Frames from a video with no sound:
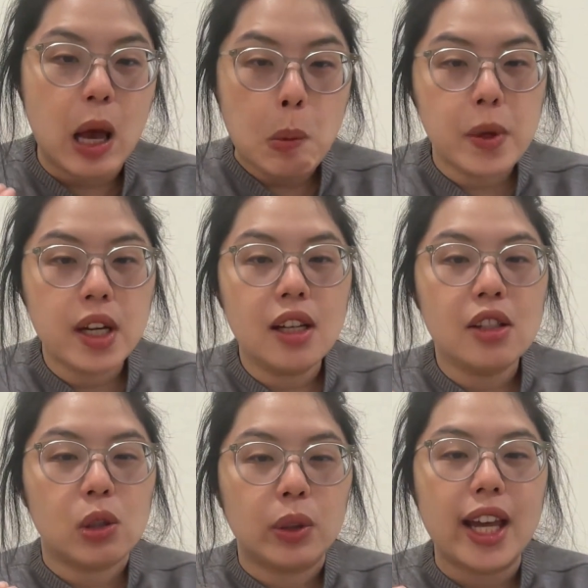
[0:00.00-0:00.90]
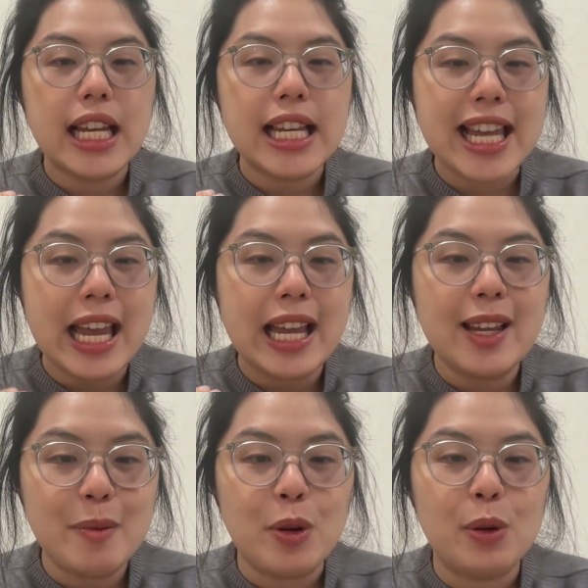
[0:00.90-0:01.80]
up so that
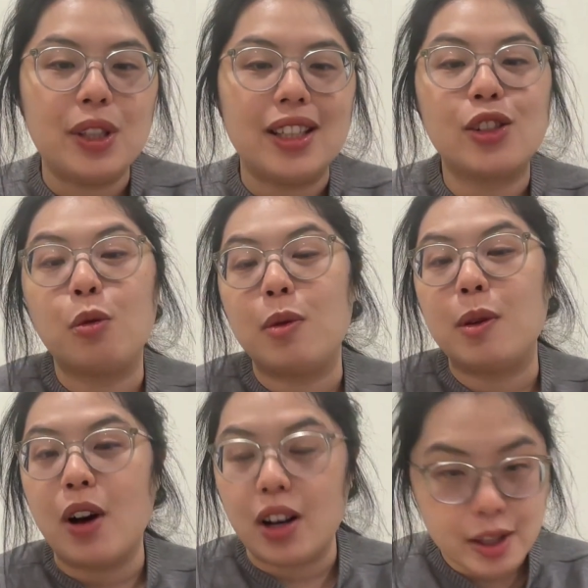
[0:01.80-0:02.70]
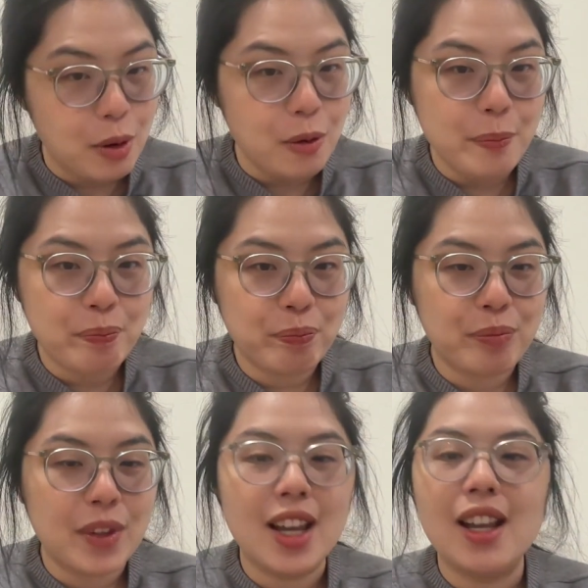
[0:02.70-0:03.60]
enable this to be possible.
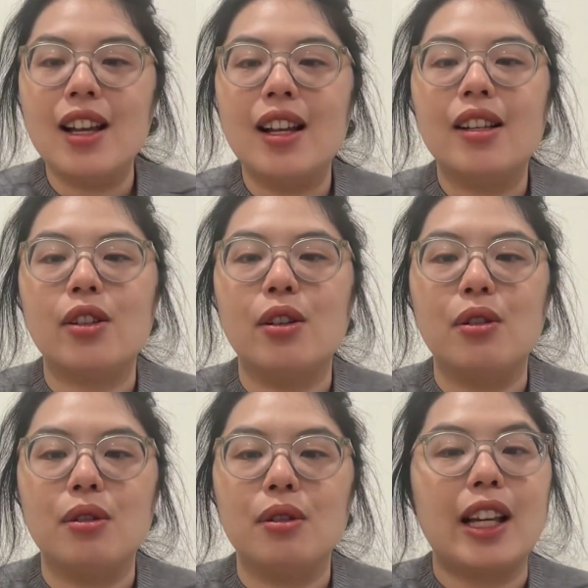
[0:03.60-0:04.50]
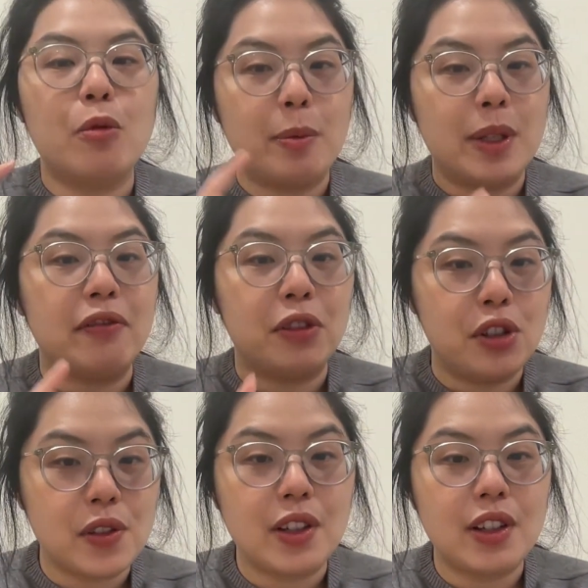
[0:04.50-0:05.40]
So that would be the
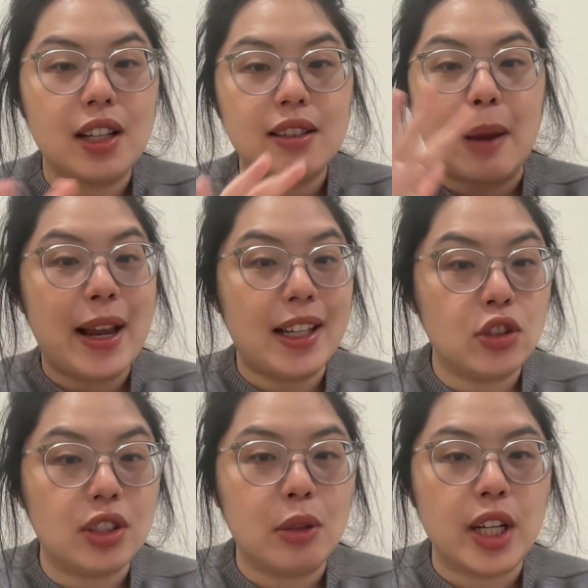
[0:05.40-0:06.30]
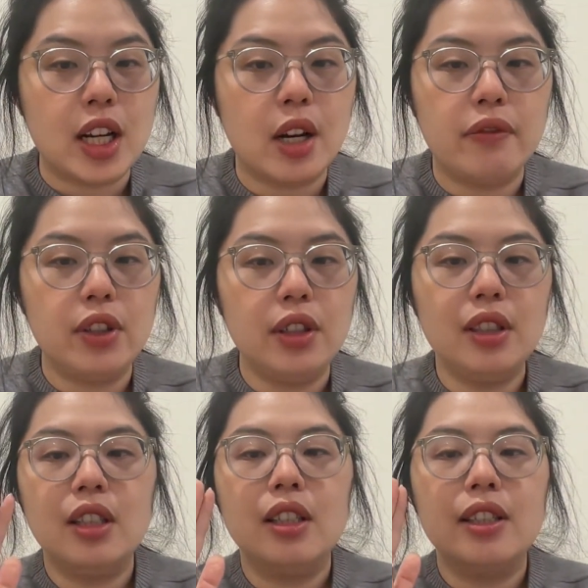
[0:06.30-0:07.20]
first dimension that we cover.
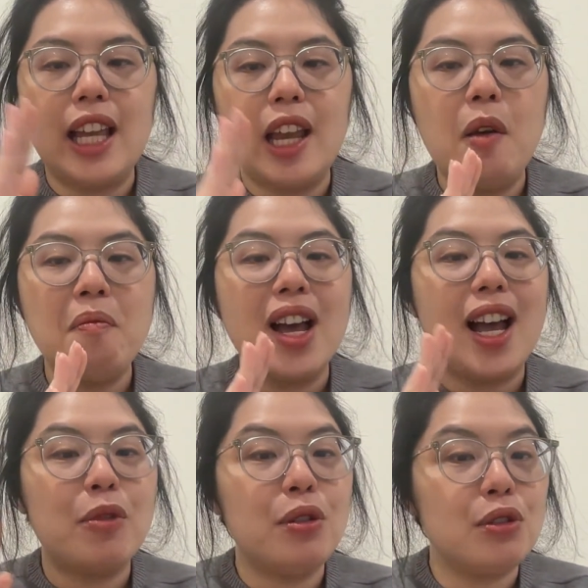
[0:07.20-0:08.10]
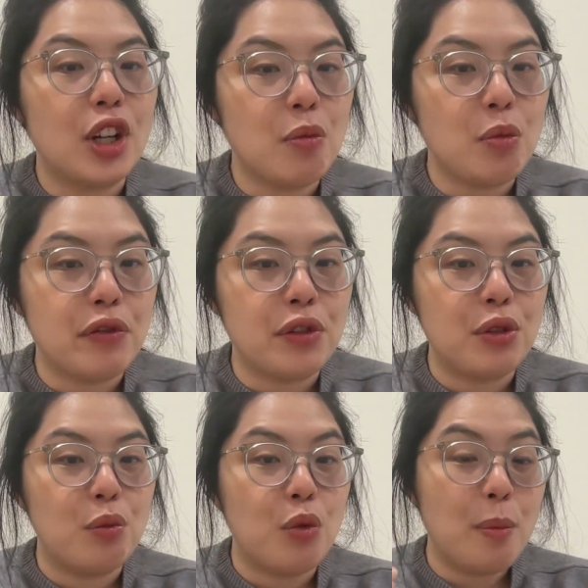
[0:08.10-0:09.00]
Then I'm going to share with you
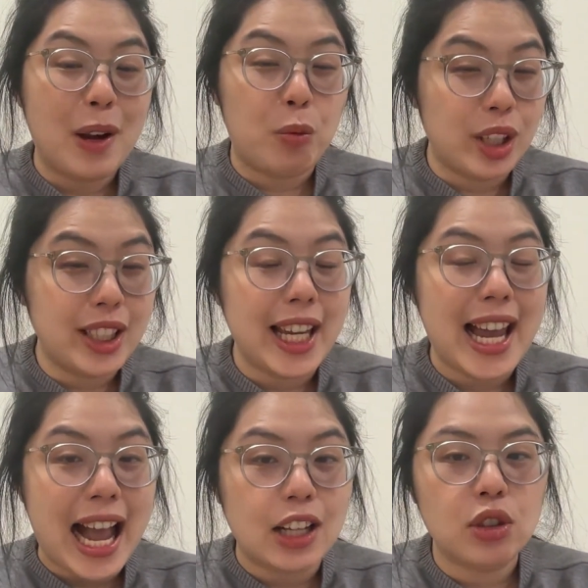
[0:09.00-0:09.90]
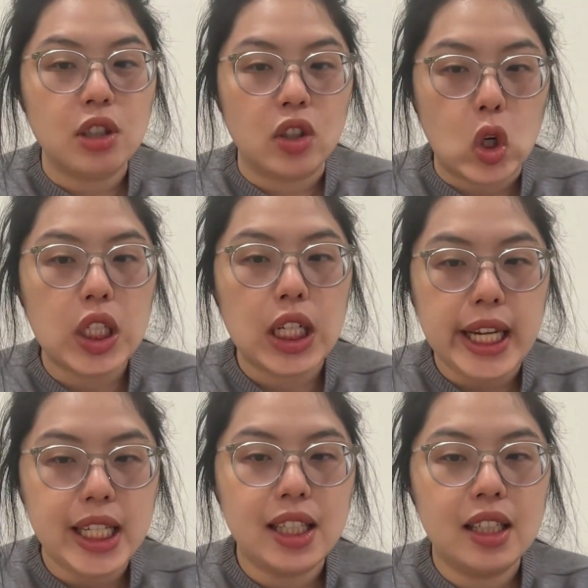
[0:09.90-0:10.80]
what my workday actually looked
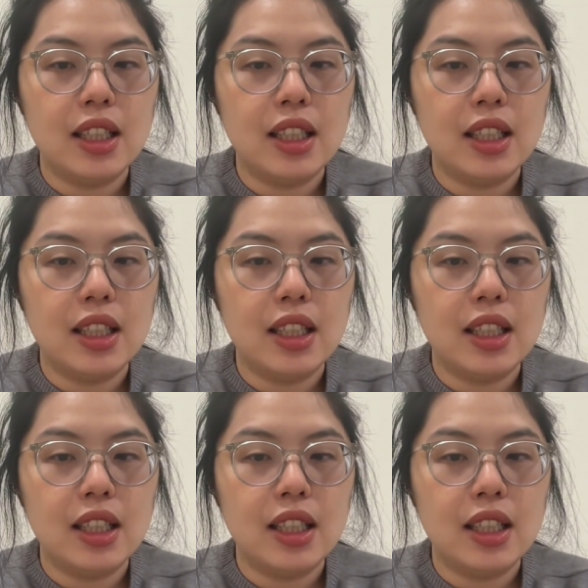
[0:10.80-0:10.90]
like.